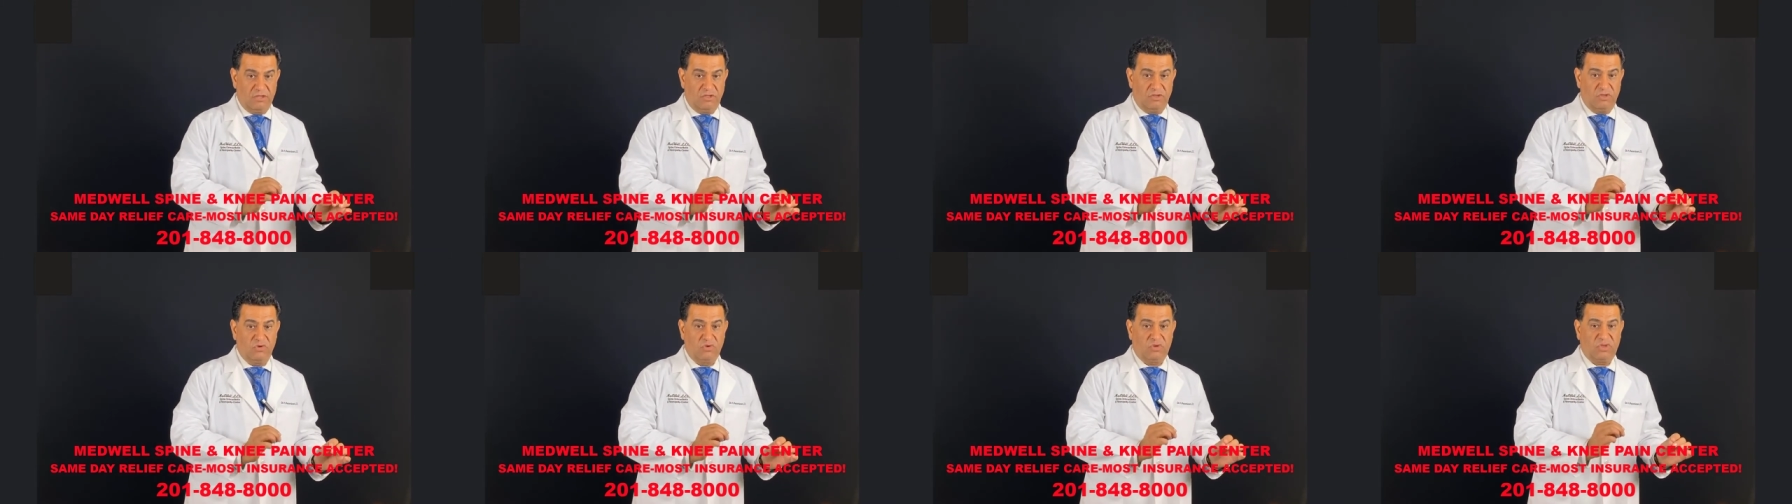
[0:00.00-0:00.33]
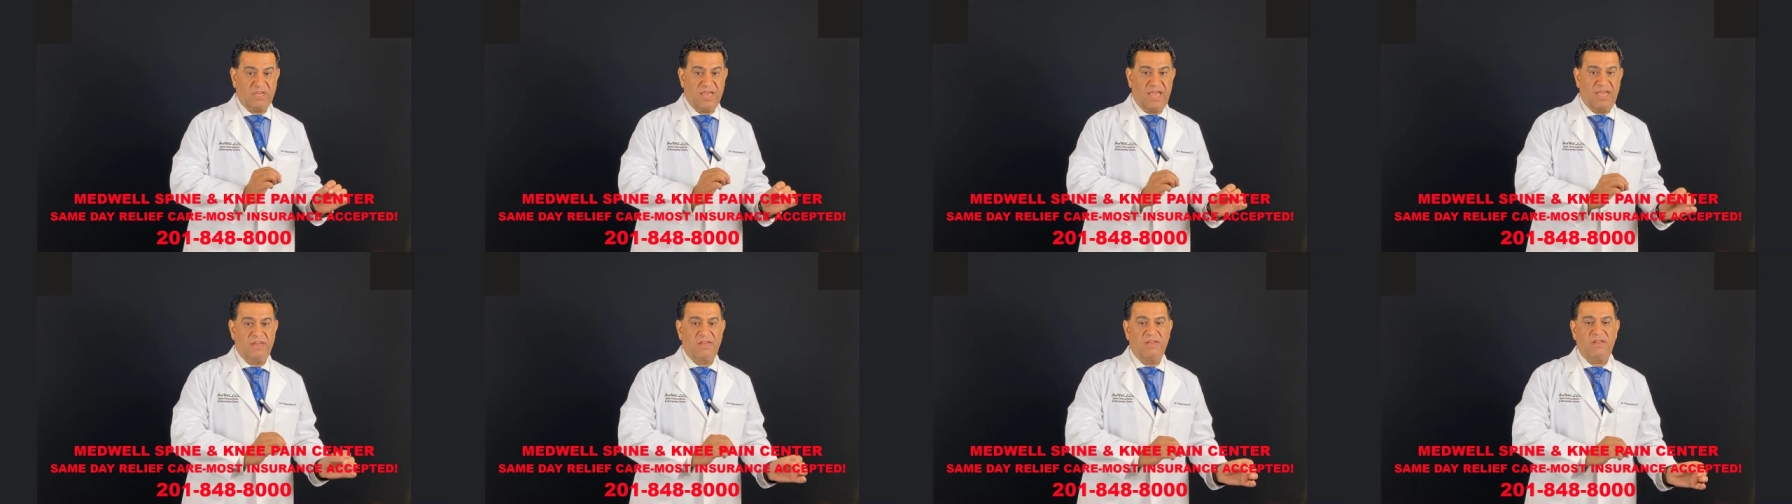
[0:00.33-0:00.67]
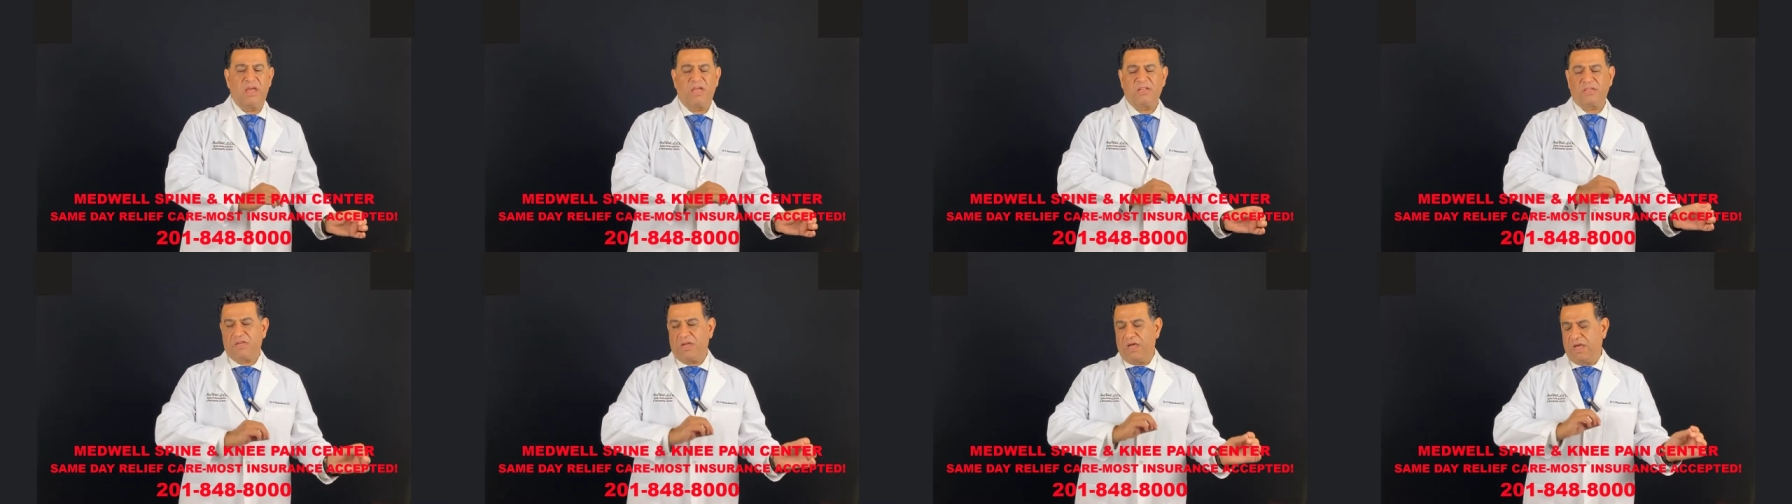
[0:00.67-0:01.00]
You
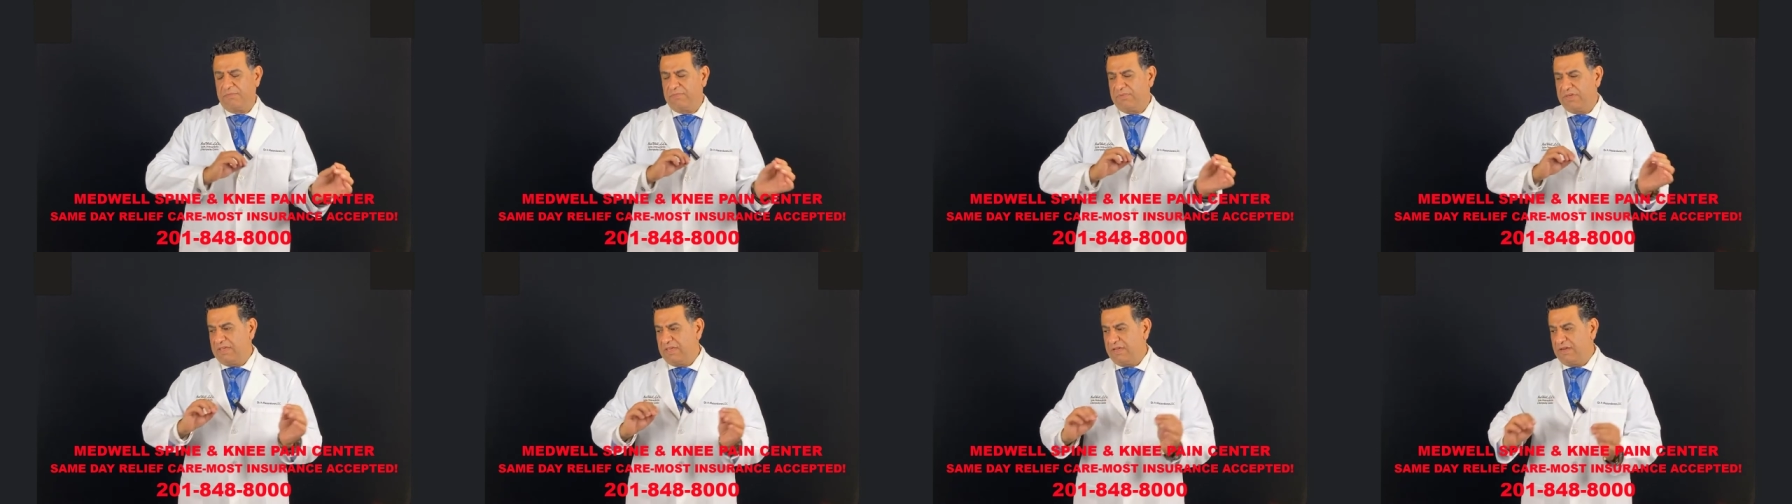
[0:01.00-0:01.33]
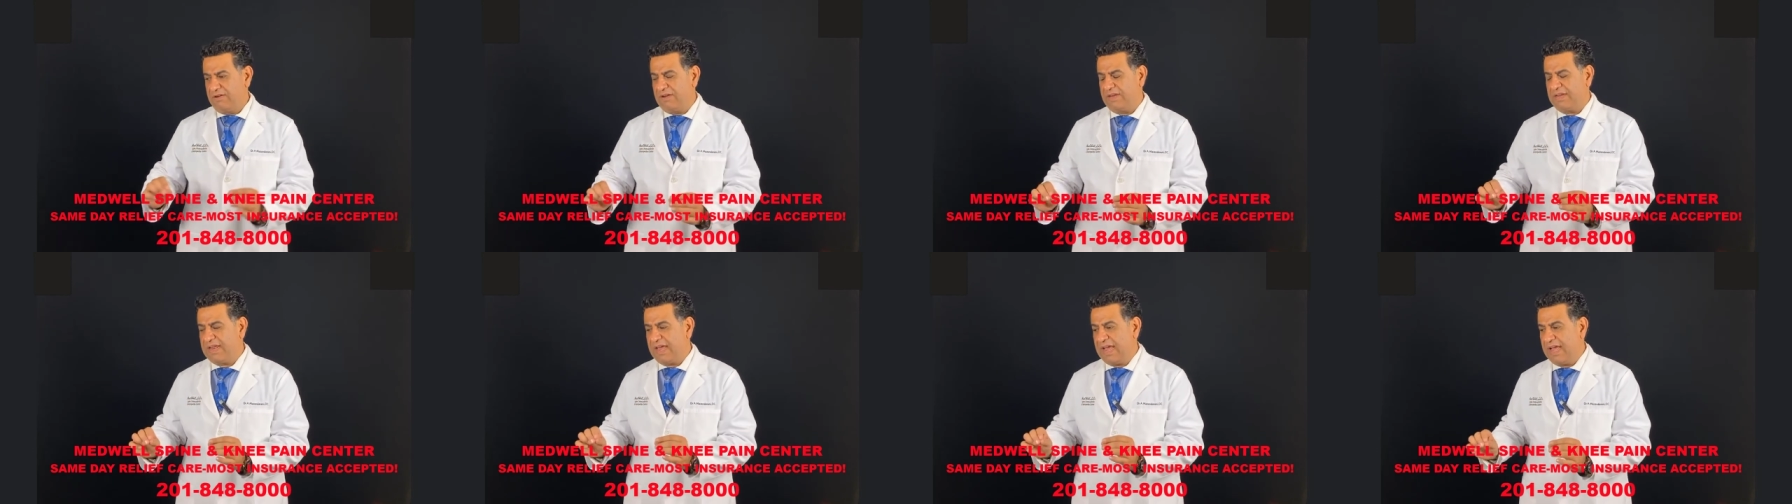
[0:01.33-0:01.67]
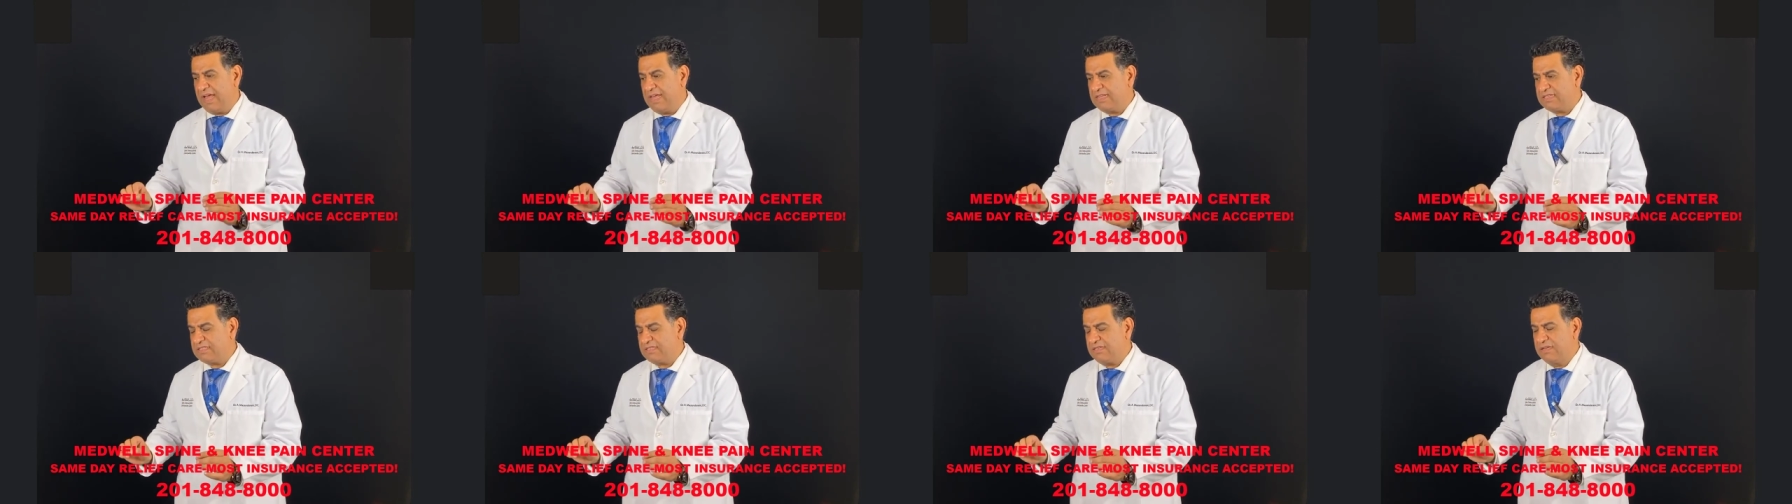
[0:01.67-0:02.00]
cannot come here and
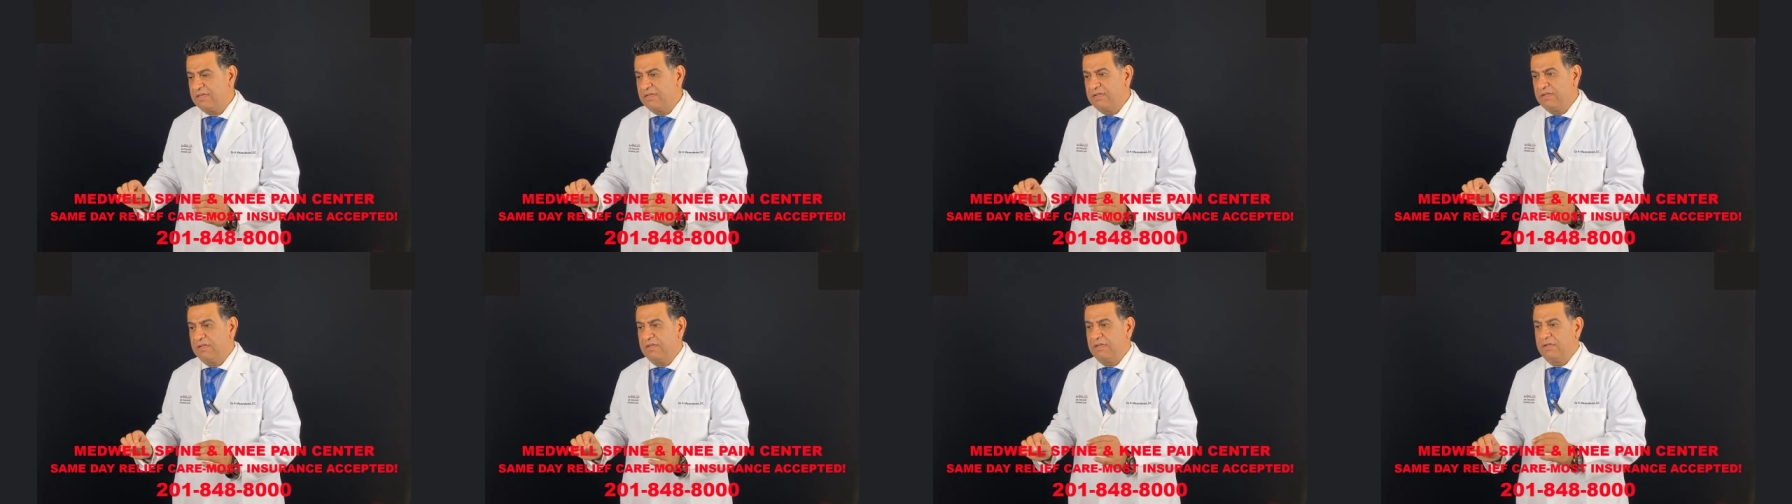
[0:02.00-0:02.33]
ask,